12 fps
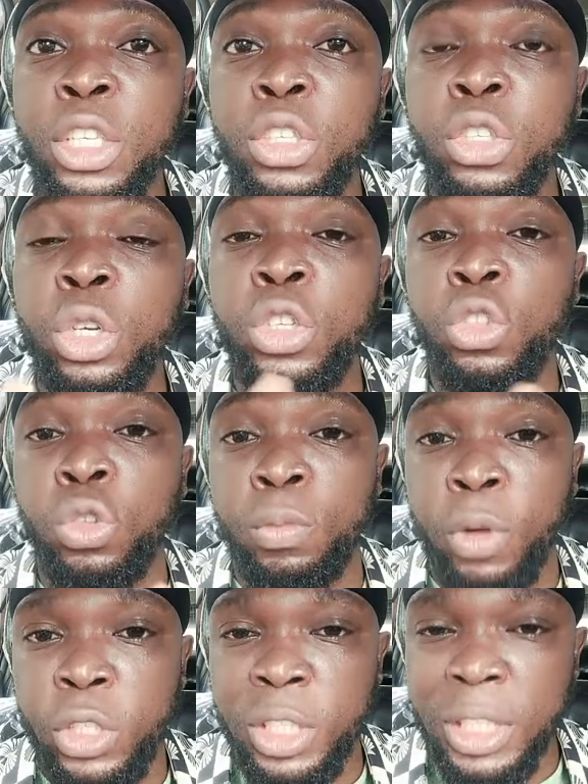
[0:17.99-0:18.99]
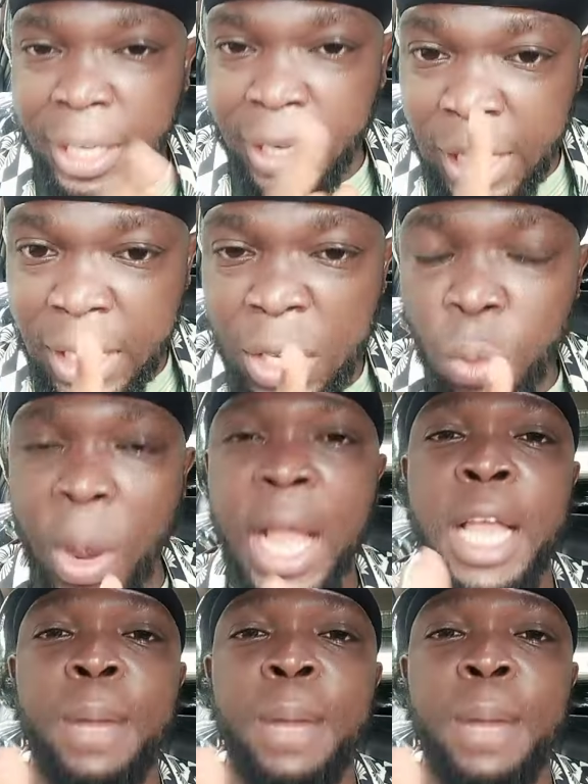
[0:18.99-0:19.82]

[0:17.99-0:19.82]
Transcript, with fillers: is just too much the reason why